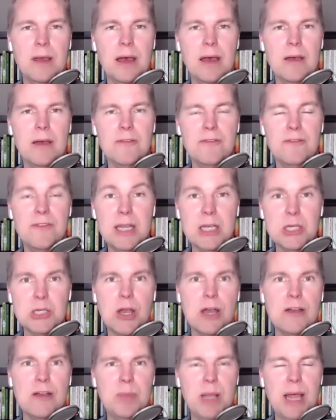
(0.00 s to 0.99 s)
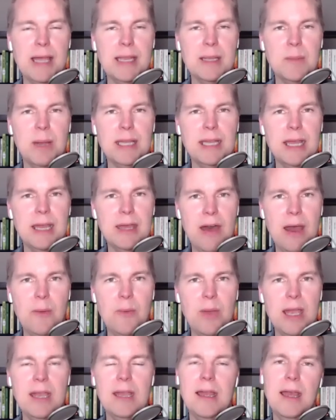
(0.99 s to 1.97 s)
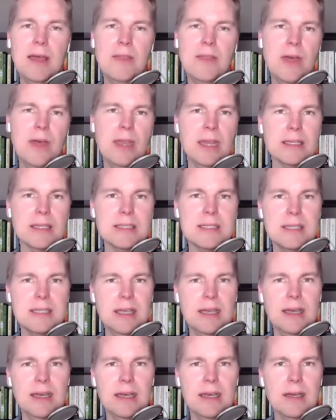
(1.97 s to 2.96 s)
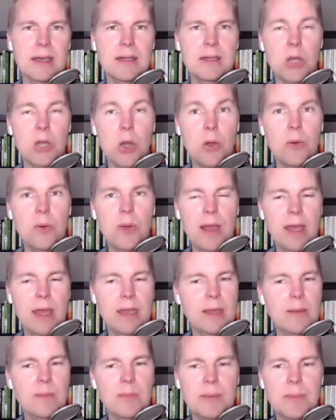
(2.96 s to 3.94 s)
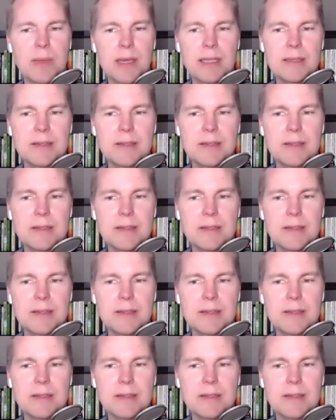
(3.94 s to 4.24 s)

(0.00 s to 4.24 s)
finish off planning my day that way, and then it's go and implement.